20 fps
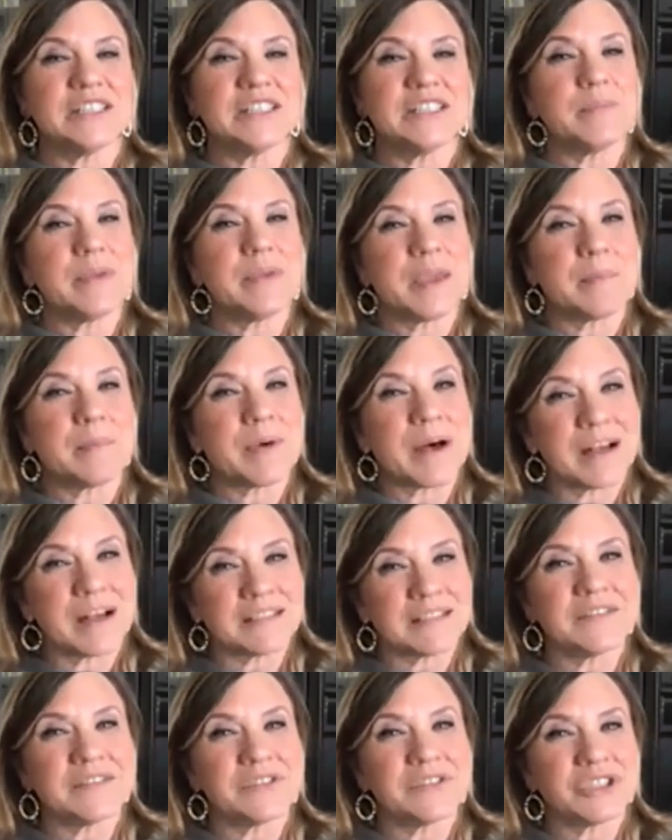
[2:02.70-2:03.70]
to be a
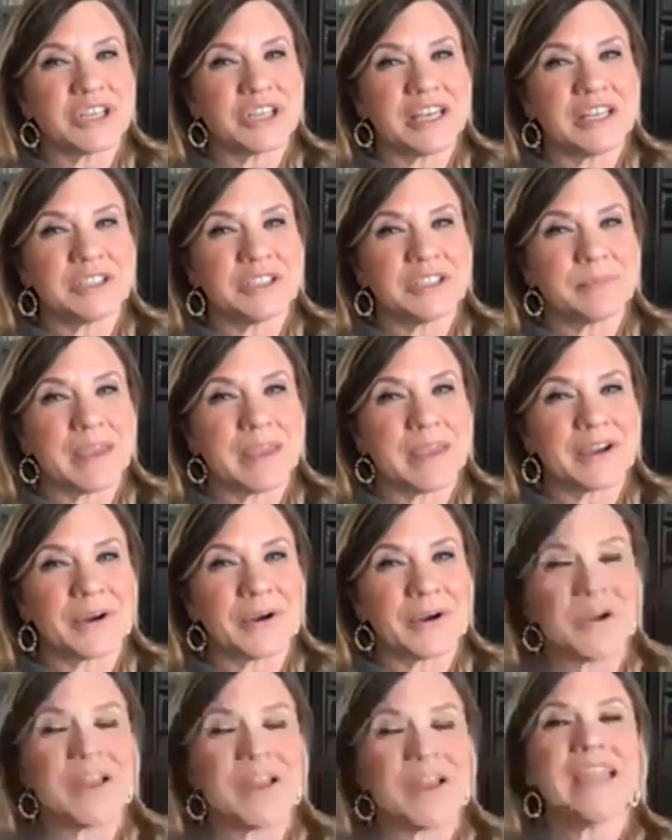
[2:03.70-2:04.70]
positive change
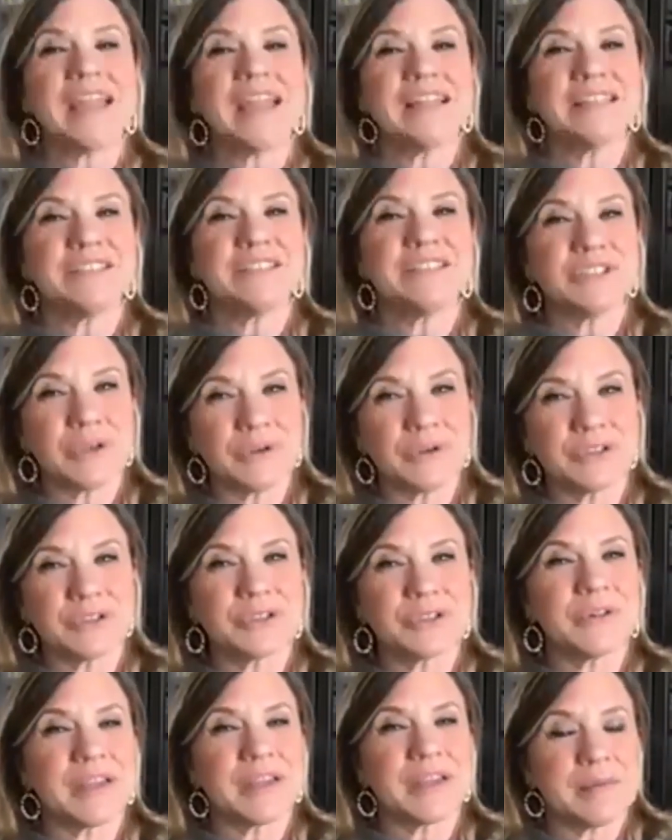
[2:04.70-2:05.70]
maker in
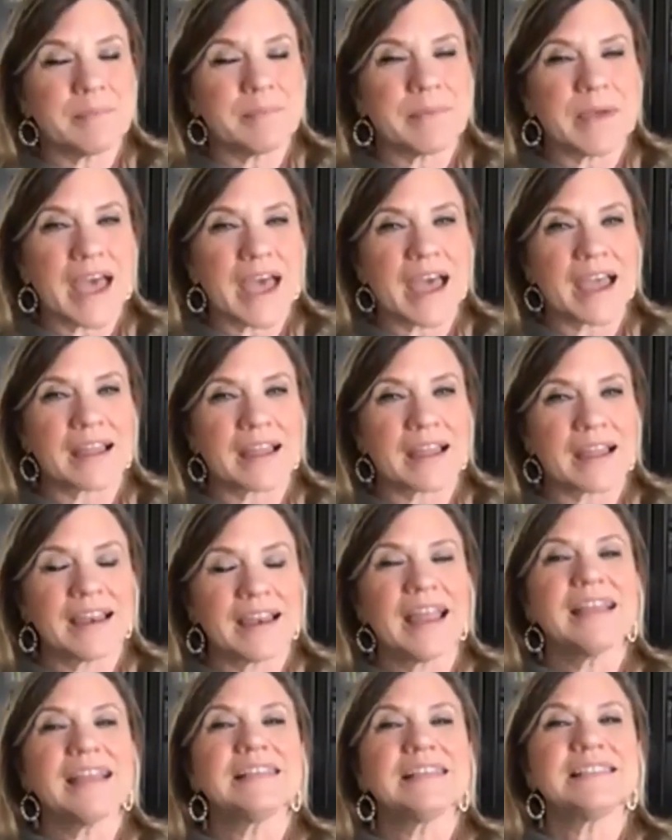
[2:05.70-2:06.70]
social impact.
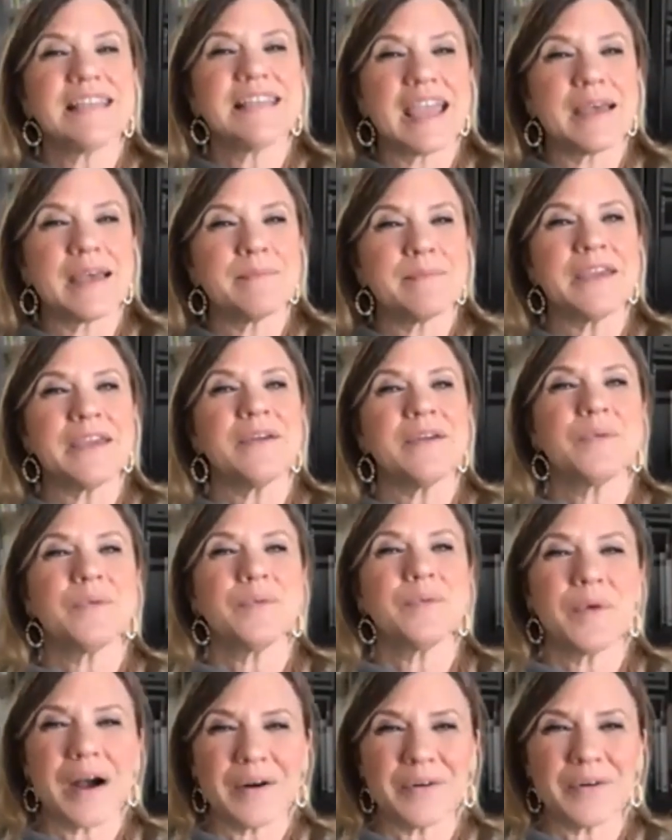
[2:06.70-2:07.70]
Sammy,
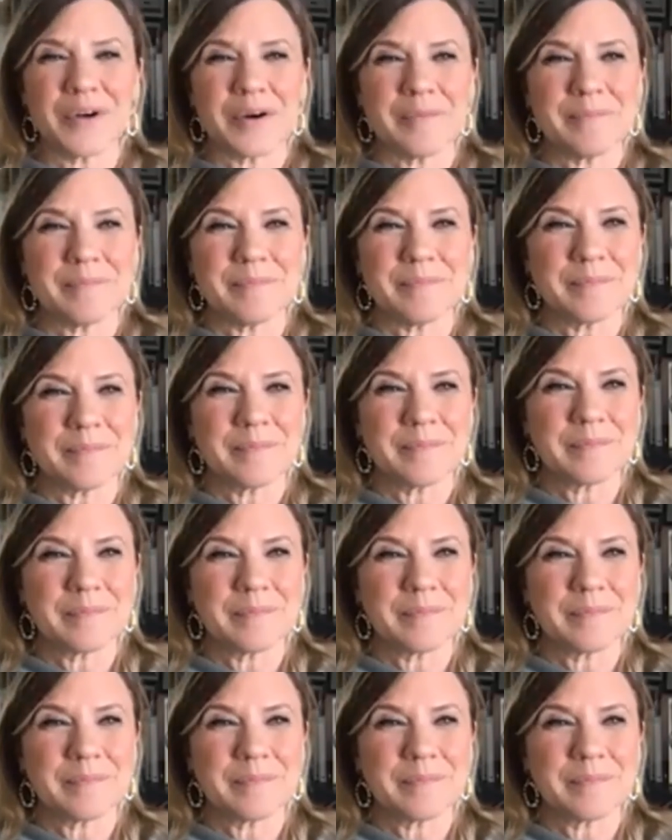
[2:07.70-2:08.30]
welcome.